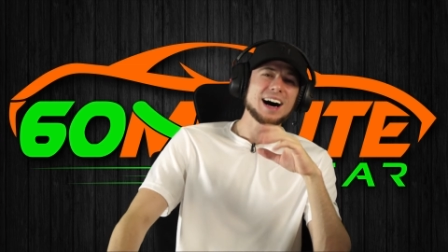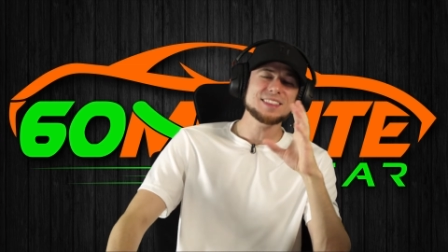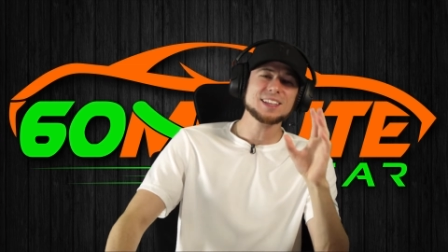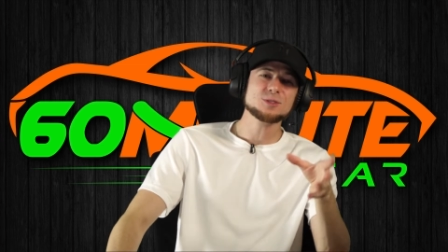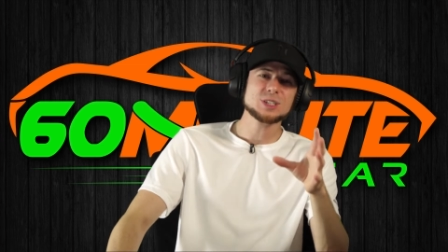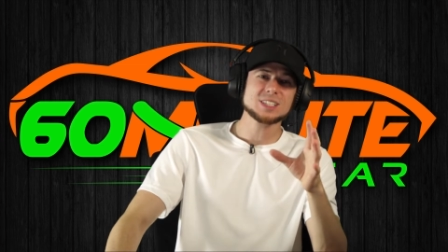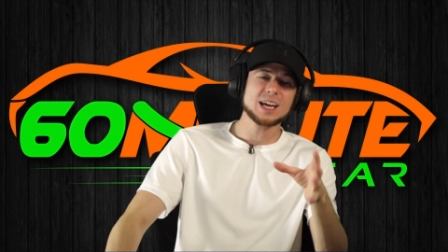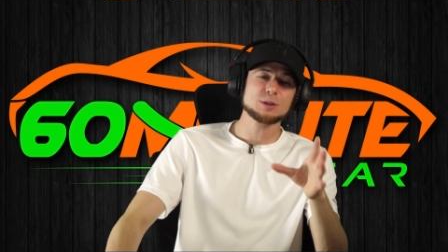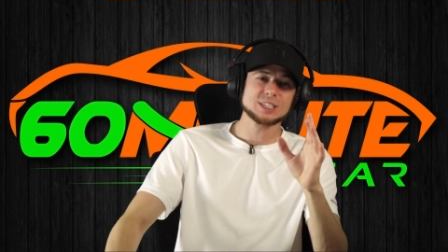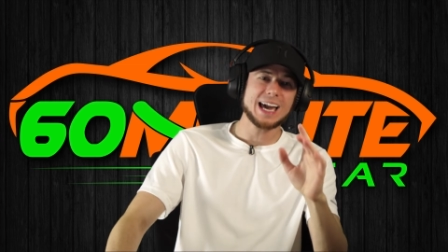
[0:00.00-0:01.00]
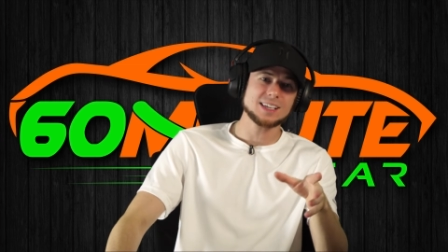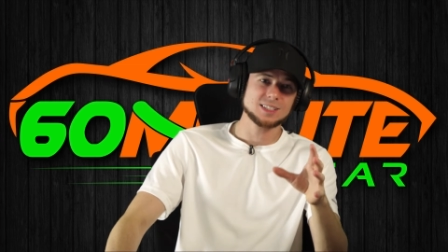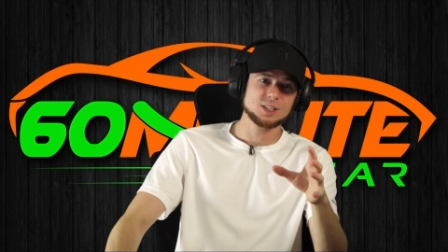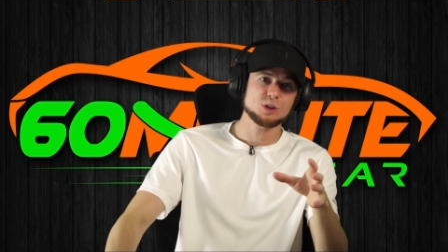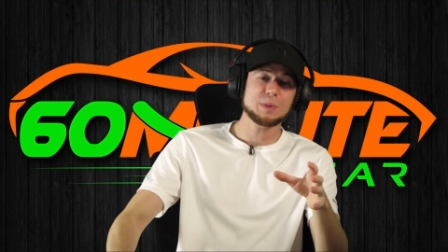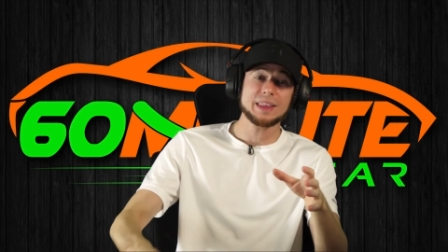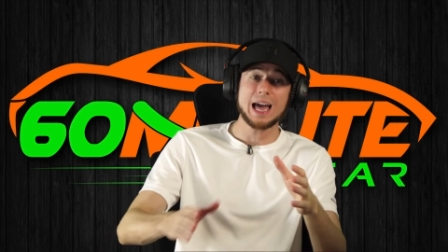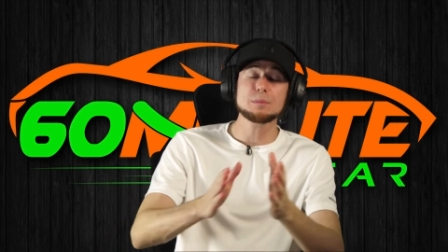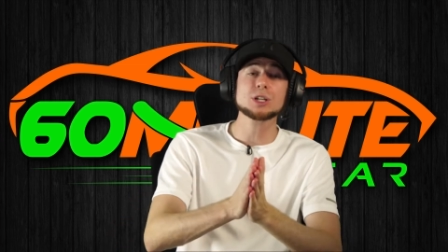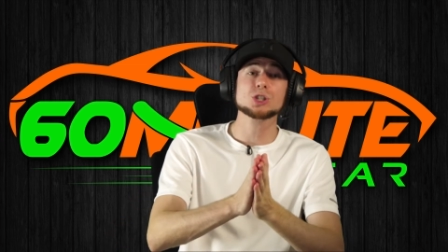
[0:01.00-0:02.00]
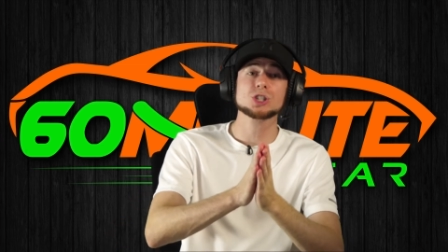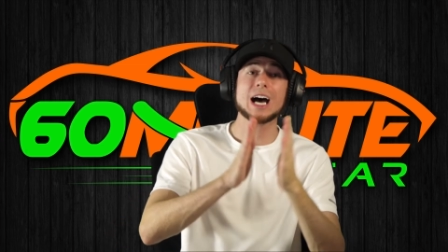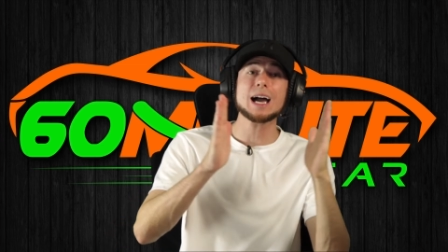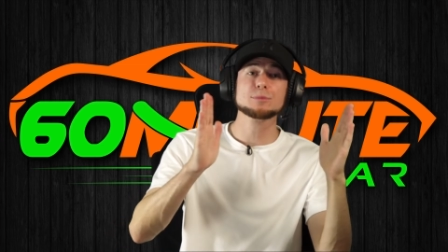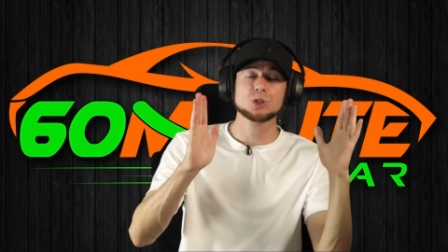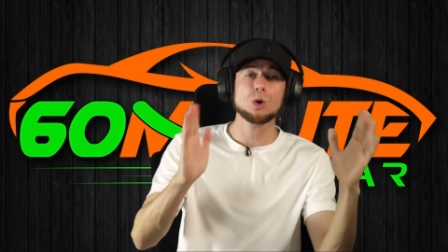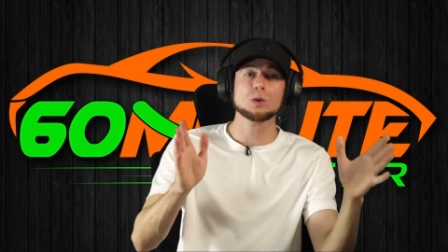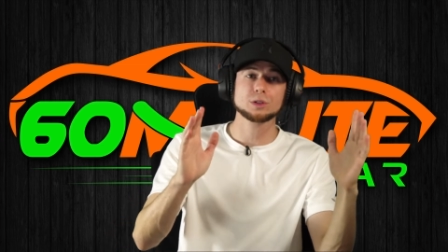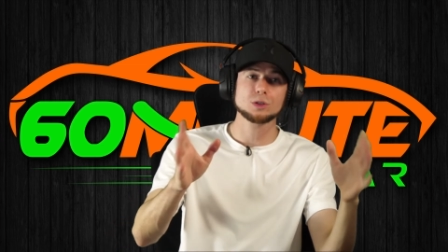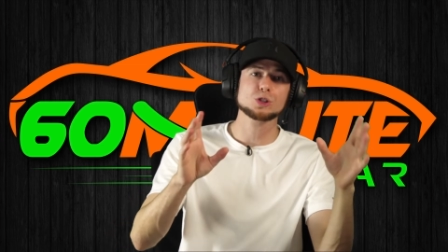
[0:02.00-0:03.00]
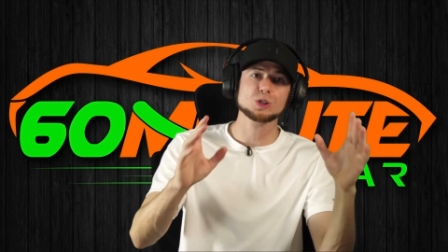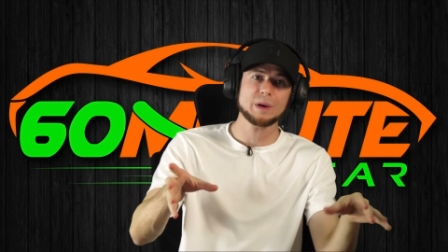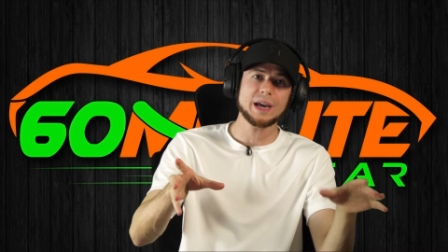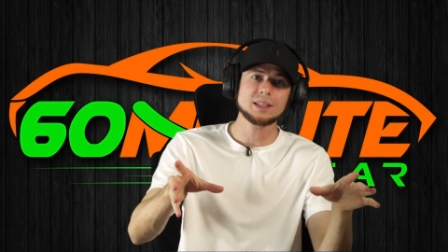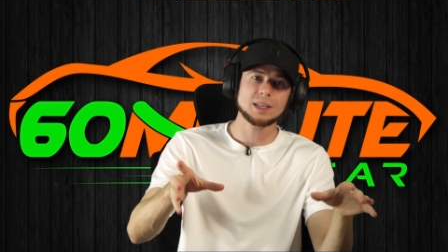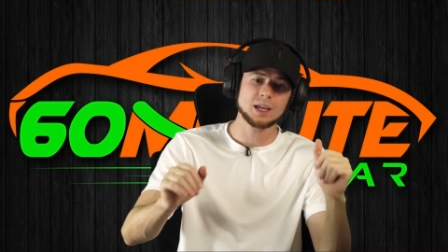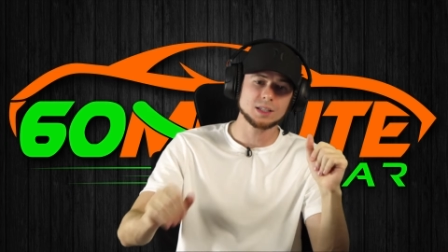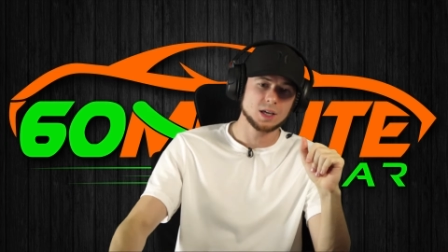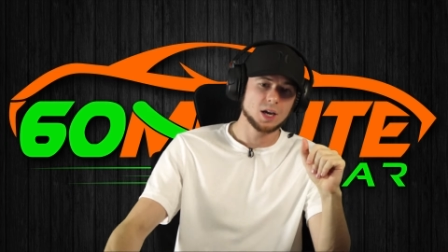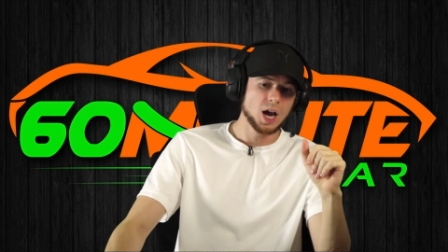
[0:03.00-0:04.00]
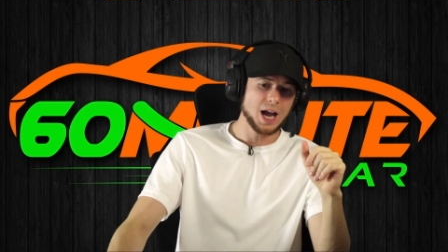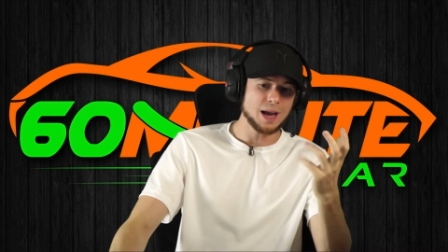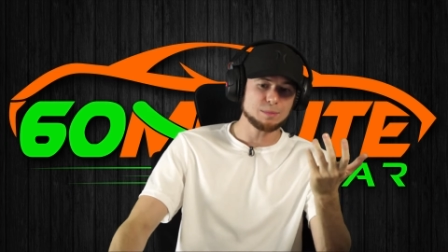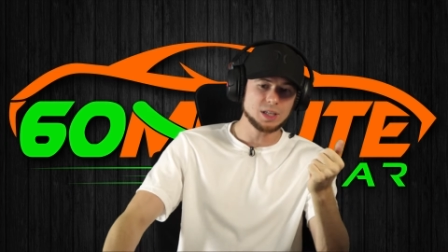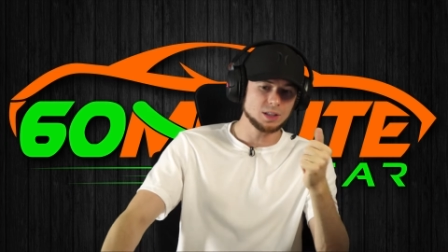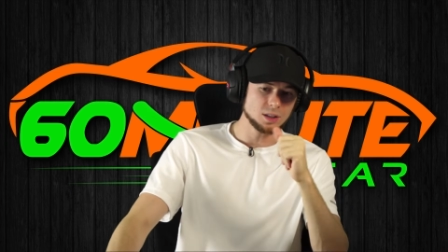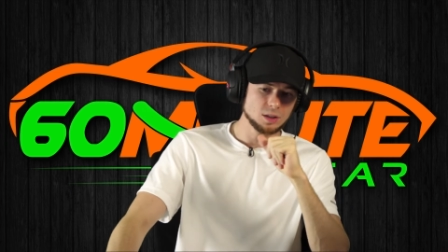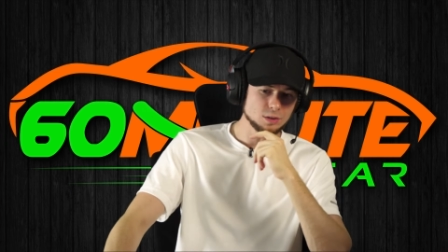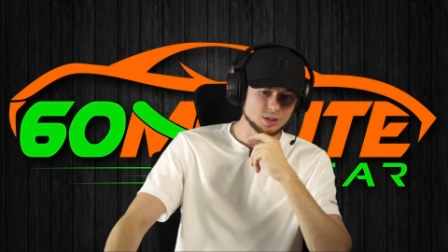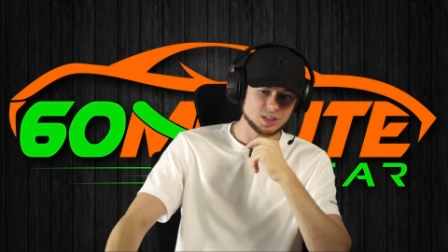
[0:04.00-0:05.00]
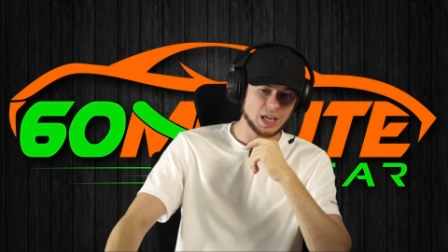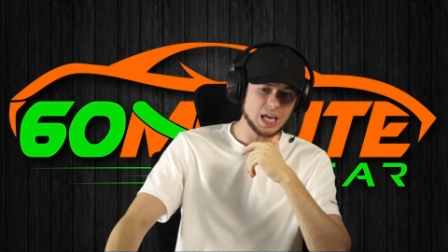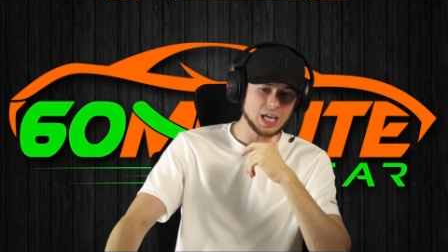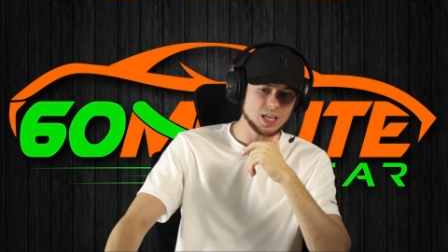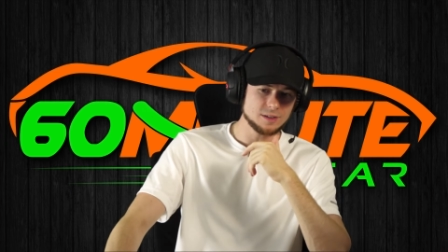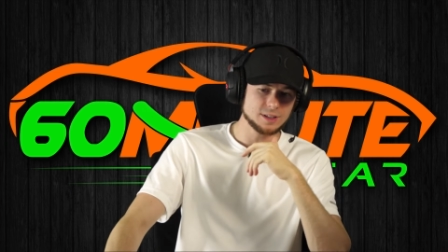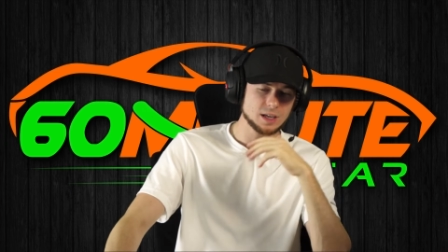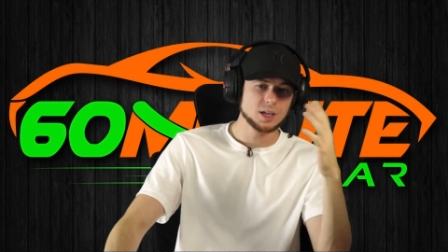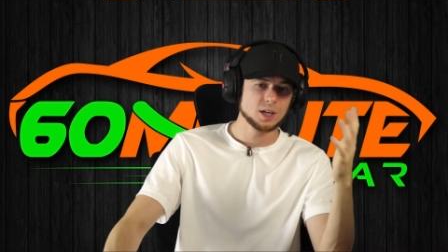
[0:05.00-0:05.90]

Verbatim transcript: Another reason I was asking you about how much time total you spent is I mean, you saved